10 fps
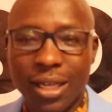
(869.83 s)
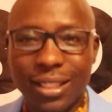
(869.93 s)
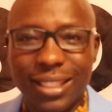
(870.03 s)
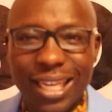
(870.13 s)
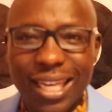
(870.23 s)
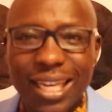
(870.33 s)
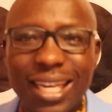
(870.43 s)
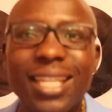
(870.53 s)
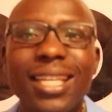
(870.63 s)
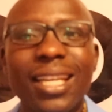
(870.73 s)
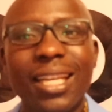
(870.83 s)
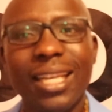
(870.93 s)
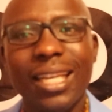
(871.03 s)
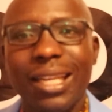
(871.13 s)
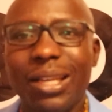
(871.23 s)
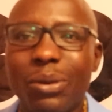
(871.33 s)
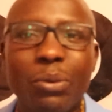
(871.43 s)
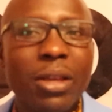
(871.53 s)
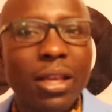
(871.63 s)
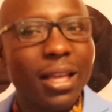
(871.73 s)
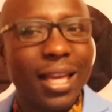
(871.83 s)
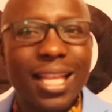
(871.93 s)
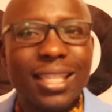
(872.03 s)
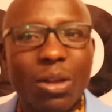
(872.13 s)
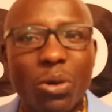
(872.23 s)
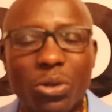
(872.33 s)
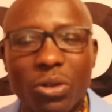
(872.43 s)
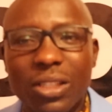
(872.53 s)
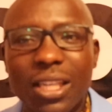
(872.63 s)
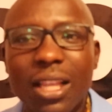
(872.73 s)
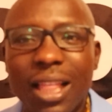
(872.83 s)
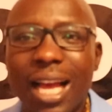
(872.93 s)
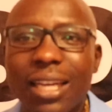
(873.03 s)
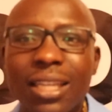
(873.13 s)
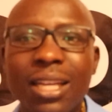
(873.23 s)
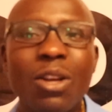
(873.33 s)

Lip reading: Secondly, we Kenyans are also seeing that